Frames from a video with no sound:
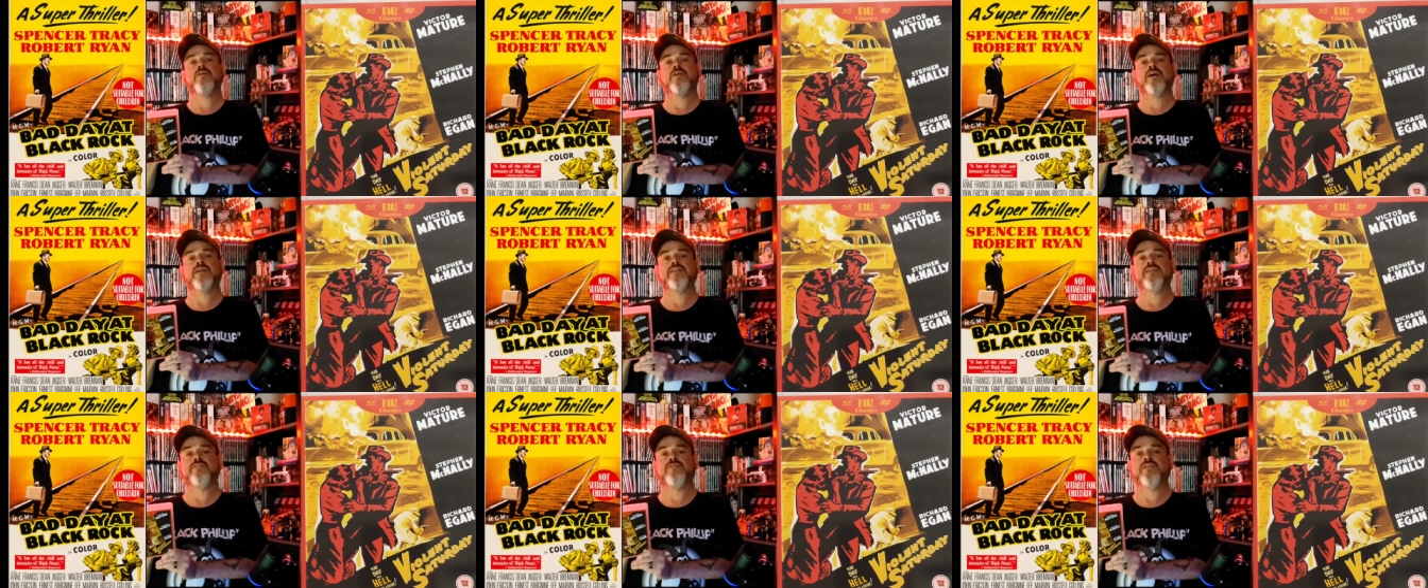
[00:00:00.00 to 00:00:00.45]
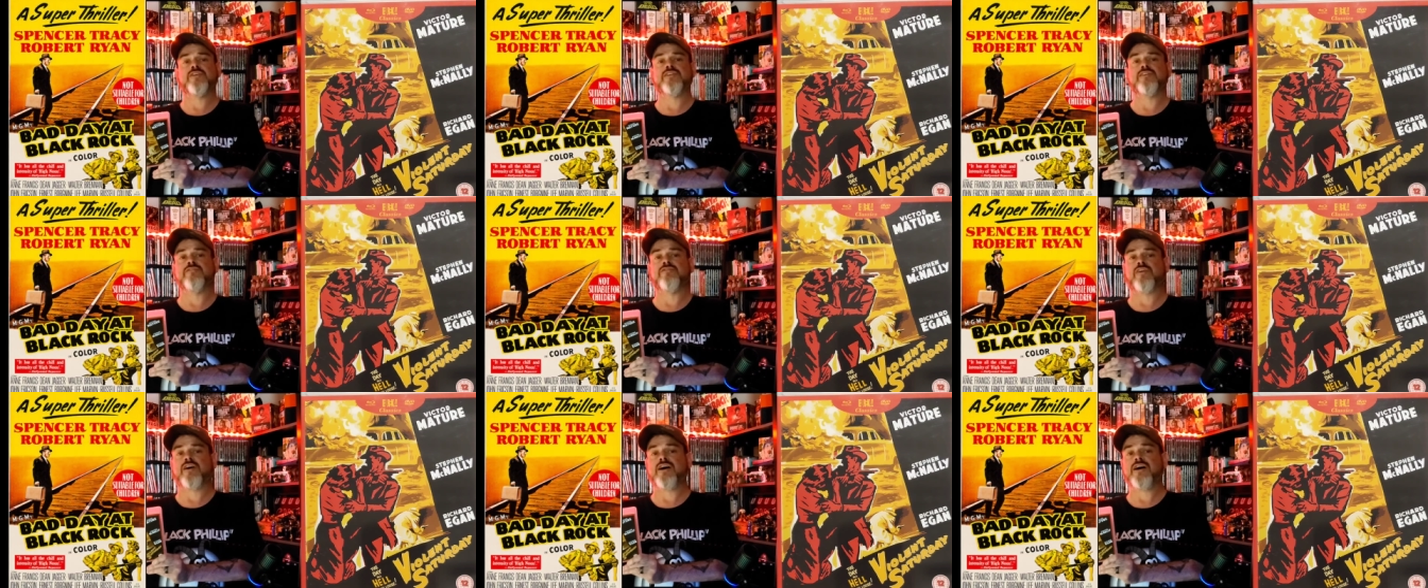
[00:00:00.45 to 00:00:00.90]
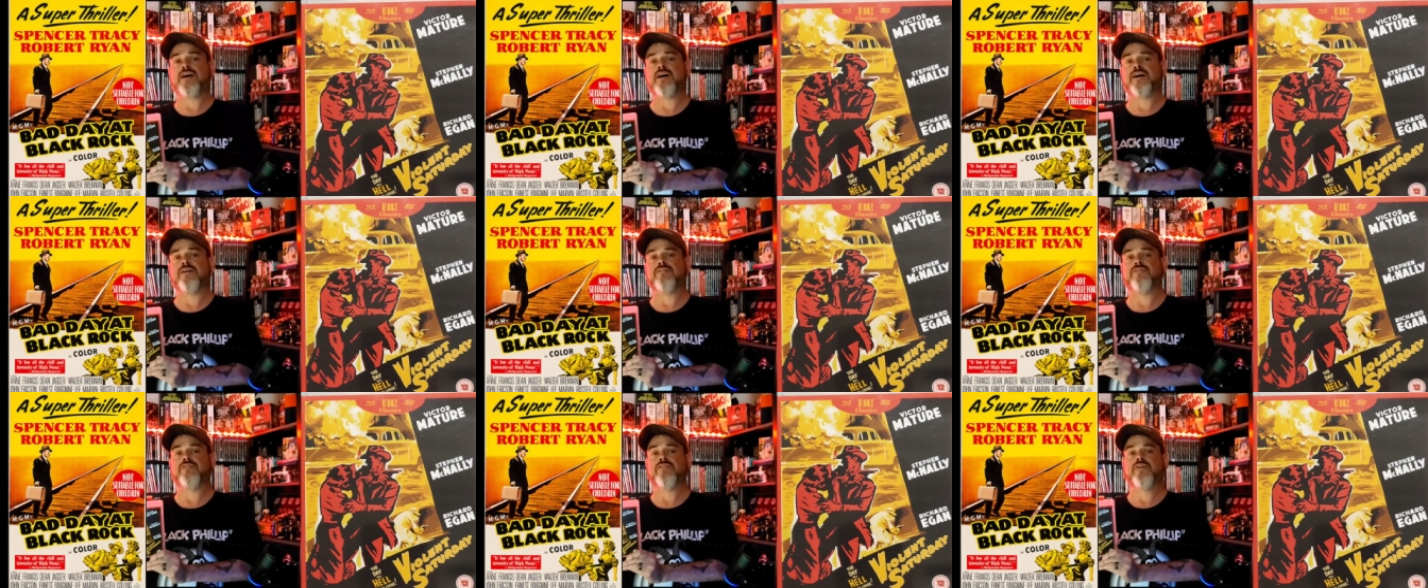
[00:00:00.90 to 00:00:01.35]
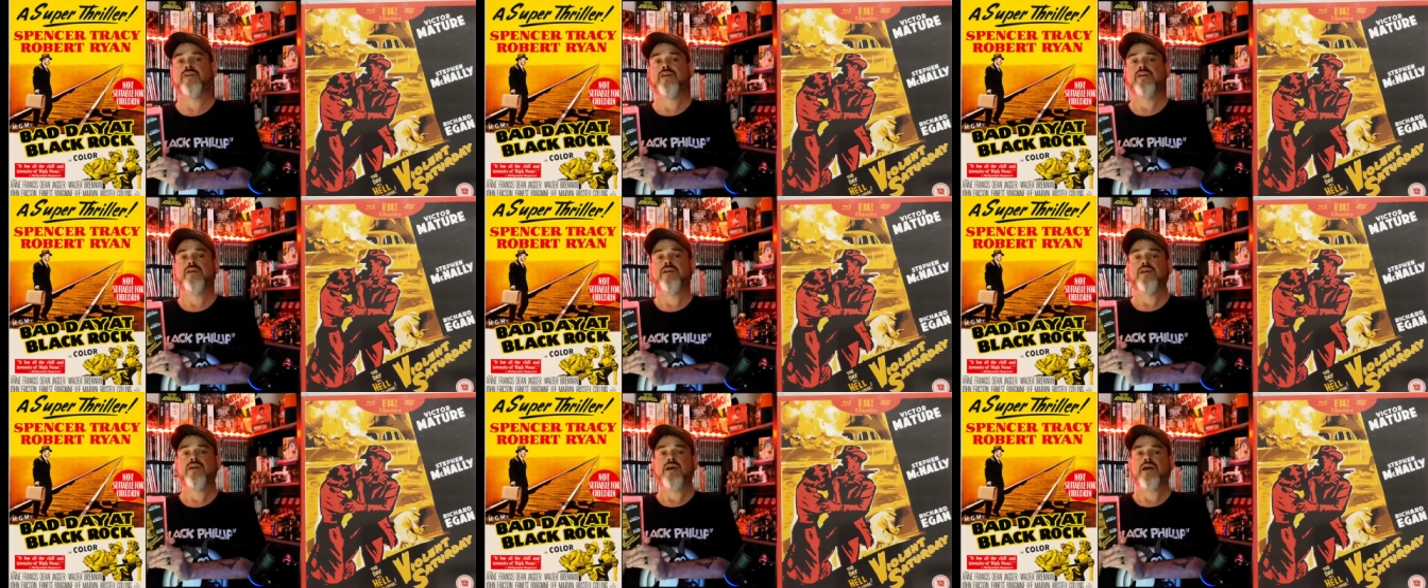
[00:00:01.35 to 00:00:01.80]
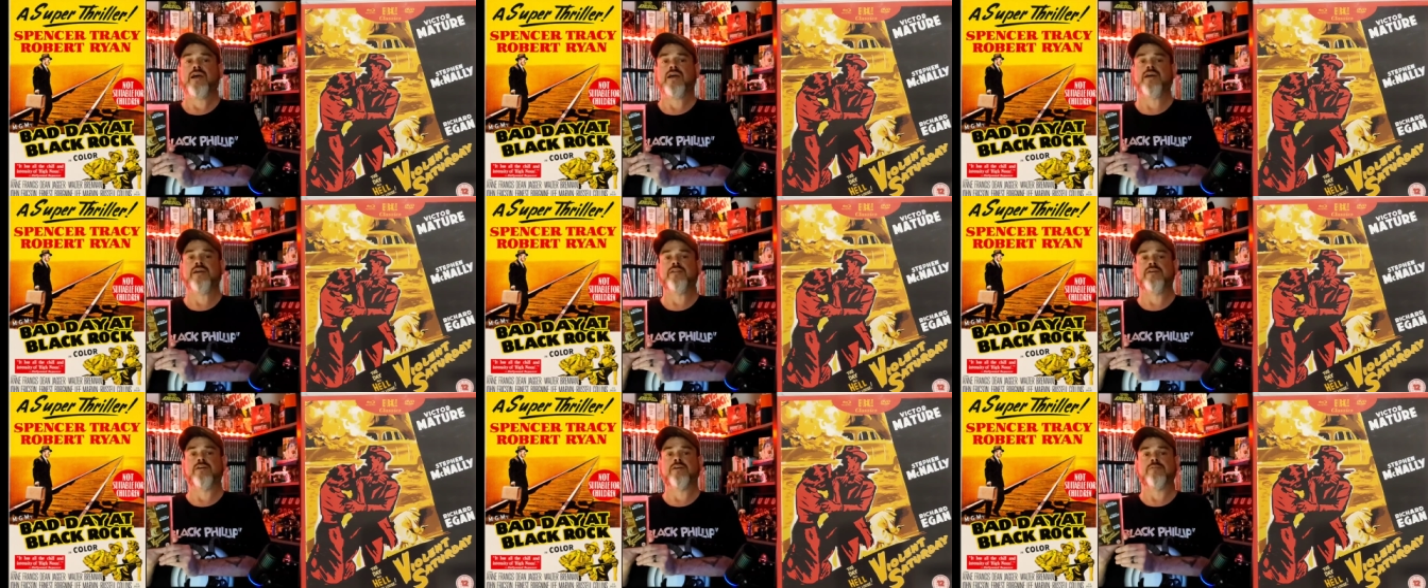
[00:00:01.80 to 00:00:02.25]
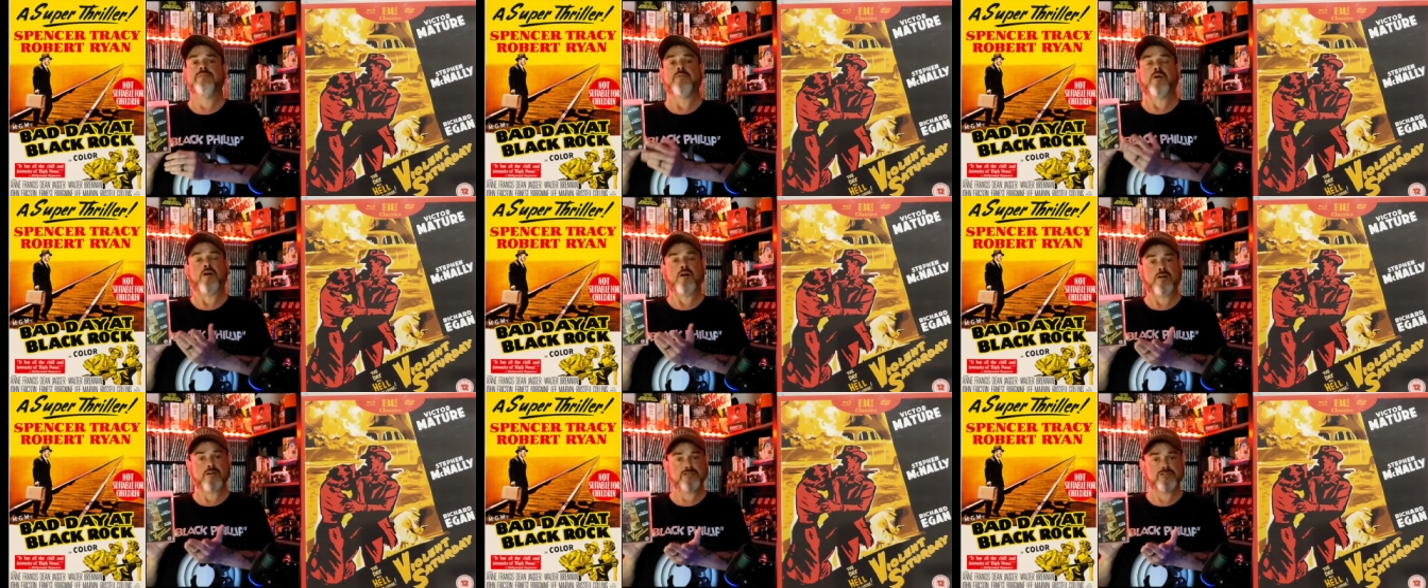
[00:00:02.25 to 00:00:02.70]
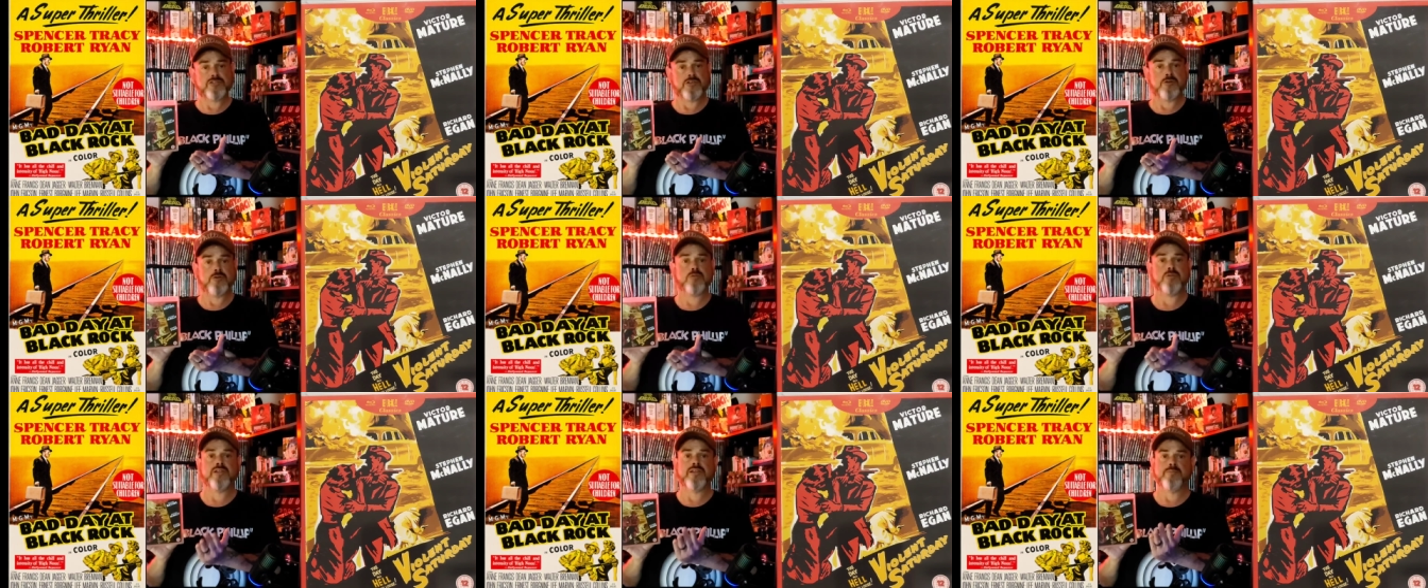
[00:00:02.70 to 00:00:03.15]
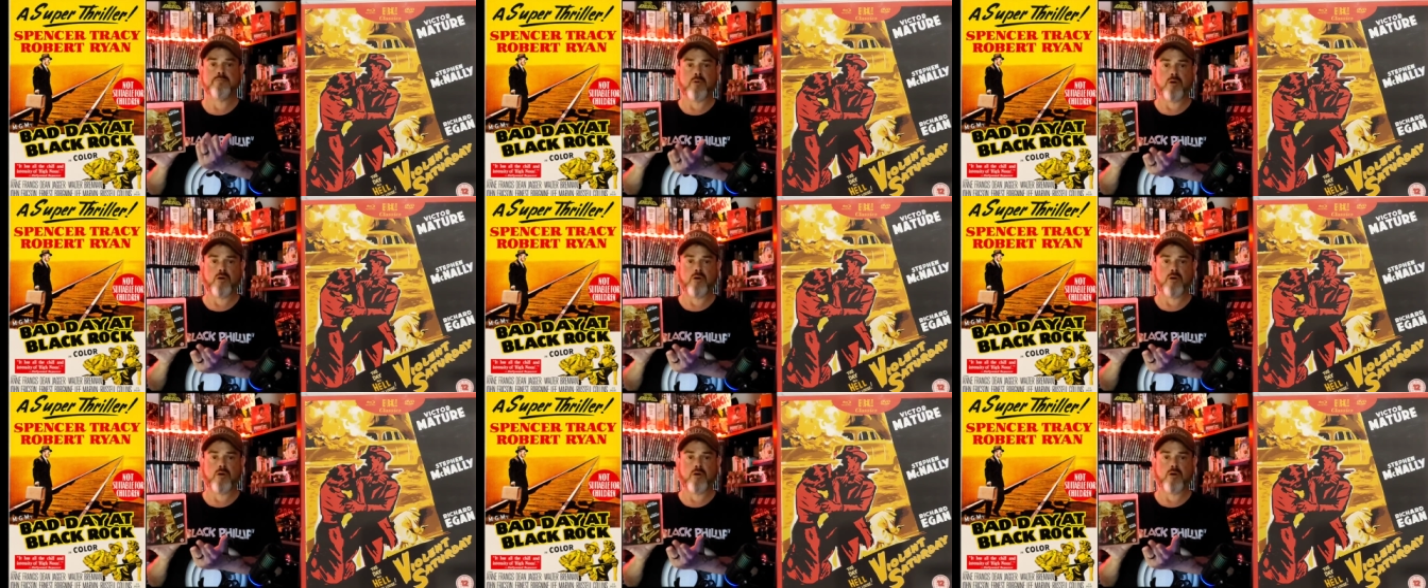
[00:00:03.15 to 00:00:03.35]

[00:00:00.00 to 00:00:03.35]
1955. And um, also Lee